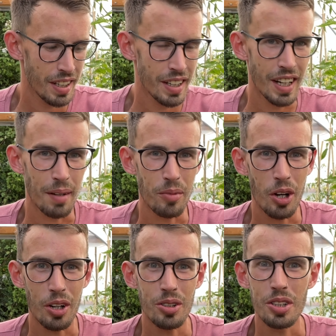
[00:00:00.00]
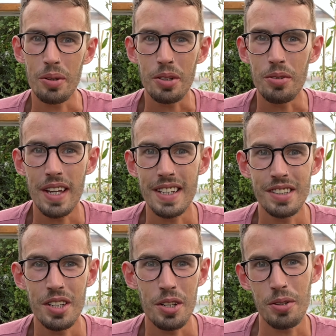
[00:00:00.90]
I'm not showing you this
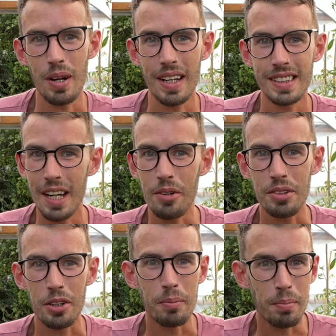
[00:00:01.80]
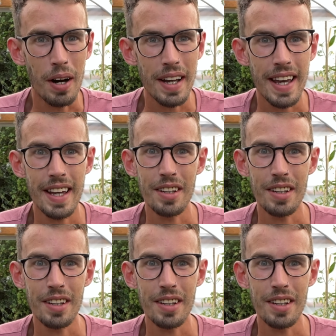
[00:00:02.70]
to tell you to go and buy it.